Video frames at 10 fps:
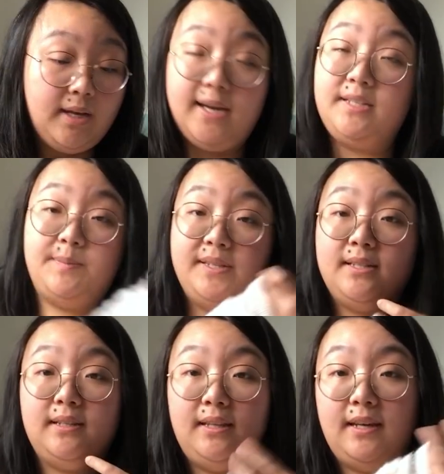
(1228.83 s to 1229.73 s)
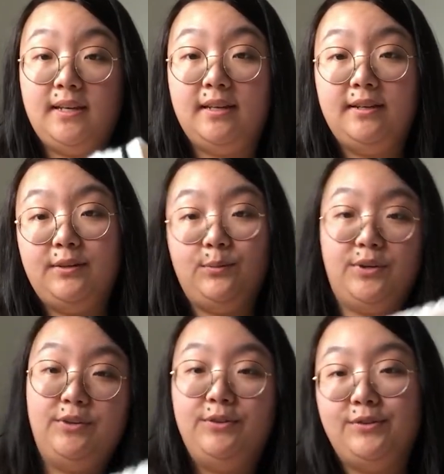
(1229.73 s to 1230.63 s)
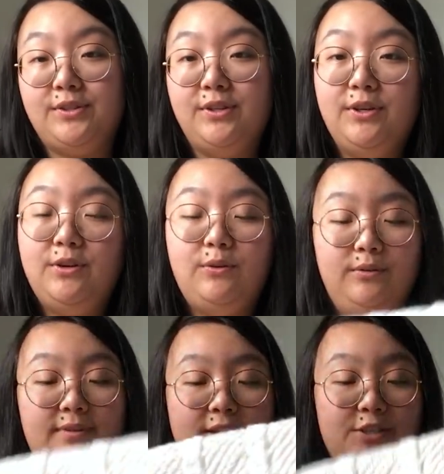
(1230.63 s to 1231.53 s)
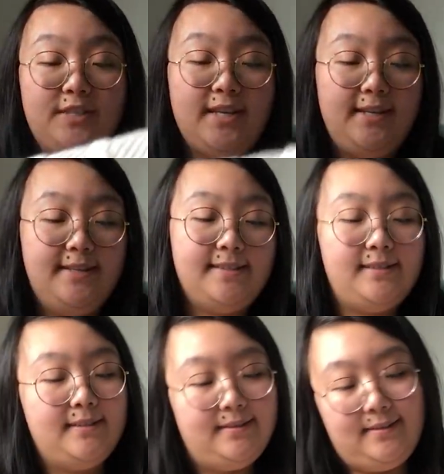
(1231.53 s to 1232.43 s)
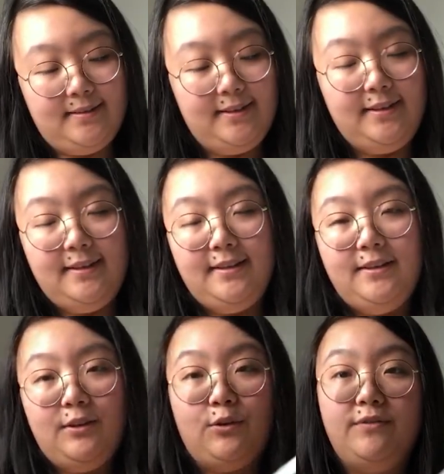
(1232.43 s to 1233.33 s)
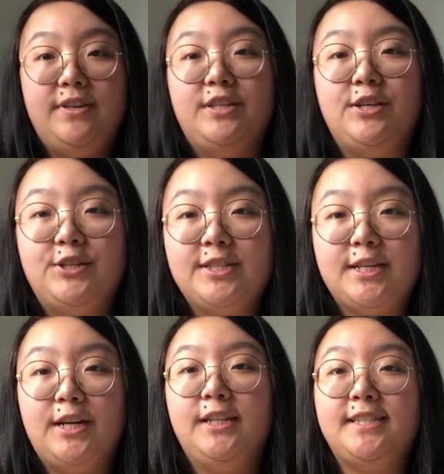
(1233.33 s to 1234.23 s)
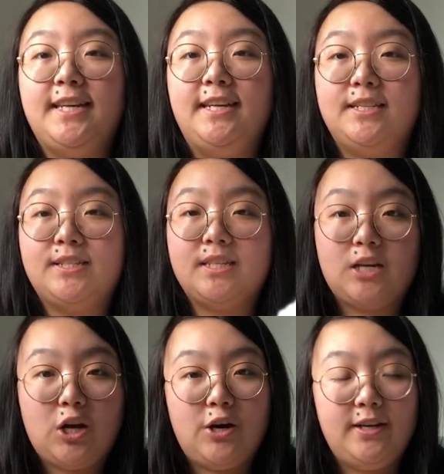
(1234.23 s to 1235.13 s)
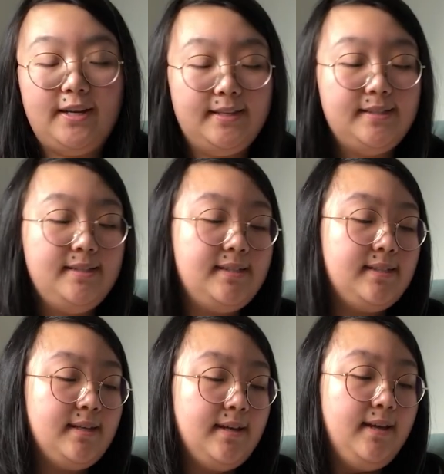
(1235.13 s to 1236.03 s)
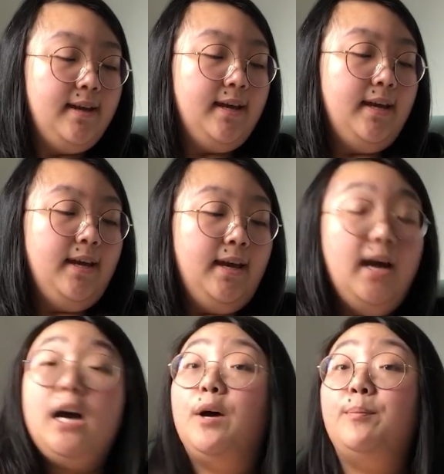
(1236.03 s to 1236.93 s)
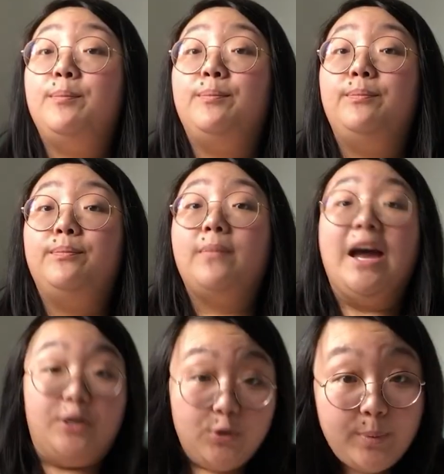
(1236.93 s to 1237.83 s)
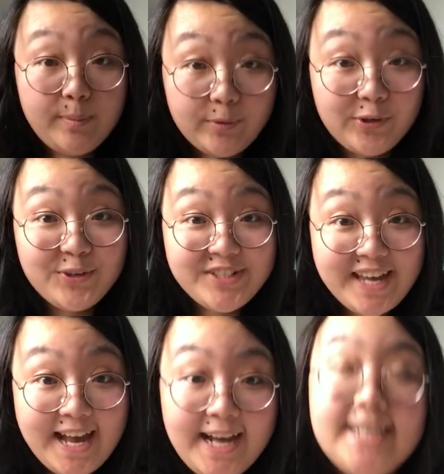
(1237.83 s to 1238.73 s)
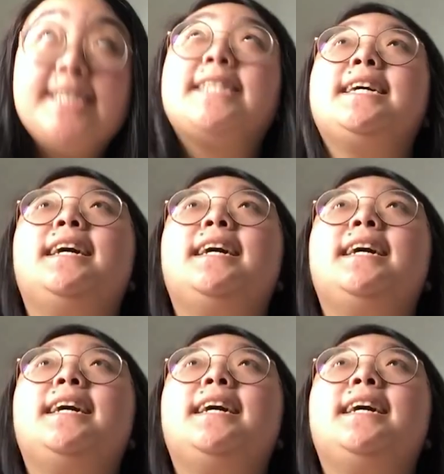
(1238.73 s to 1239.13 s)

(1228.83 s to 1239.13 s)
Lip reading: yeah, it's basically like one of those old-fashioned tennis or vintage-style tennis cardigans. I know people are going to ask,